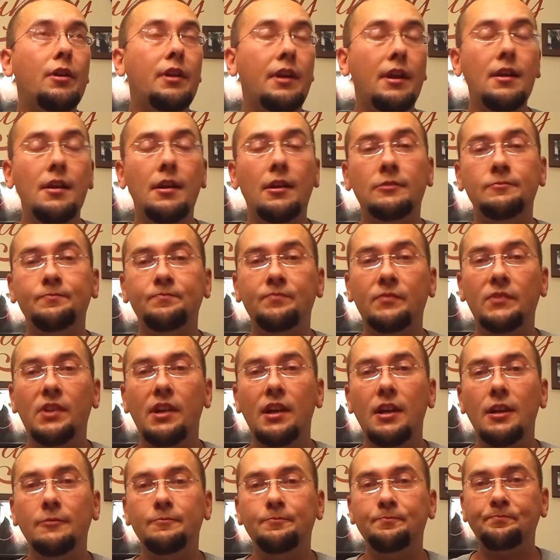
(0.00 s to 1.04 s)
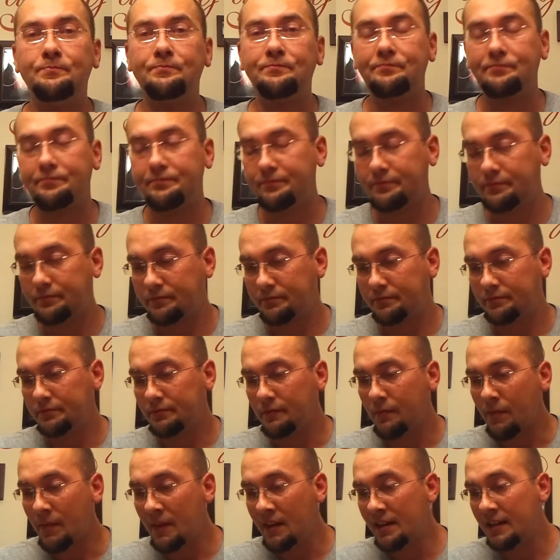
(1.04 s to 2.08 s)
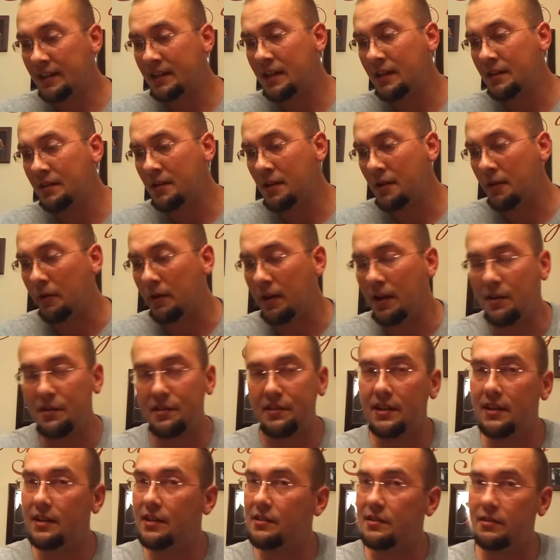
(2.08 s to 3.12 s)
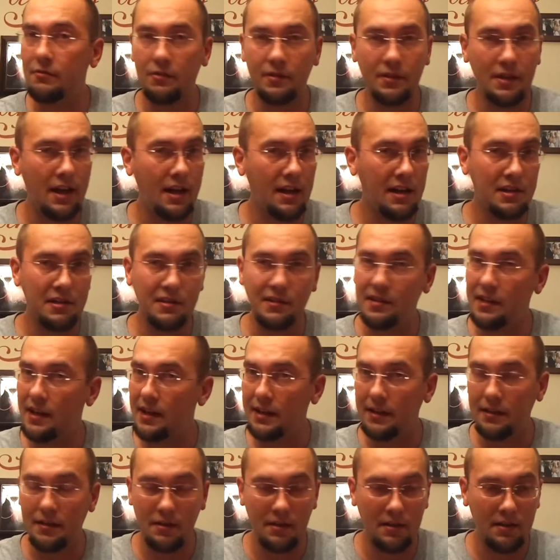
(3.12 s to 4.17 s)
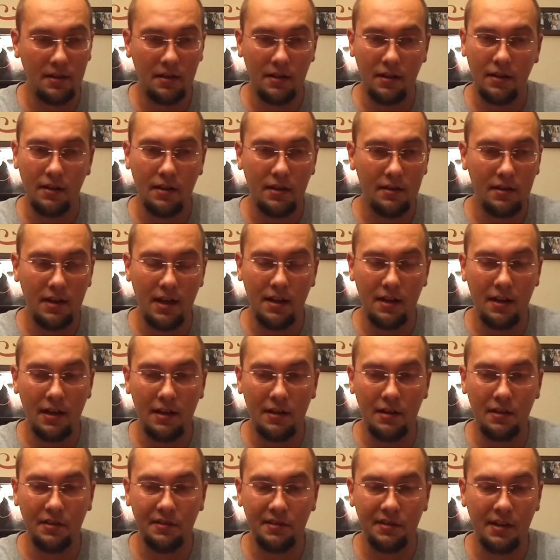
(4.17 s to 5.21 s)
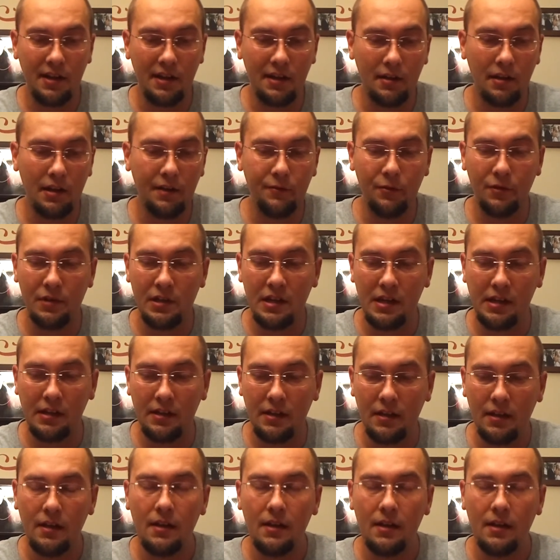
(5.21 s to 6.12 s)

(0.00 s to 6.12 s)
Yeah, okay. Again though, I'll say this is not insane. Not an insane level heat.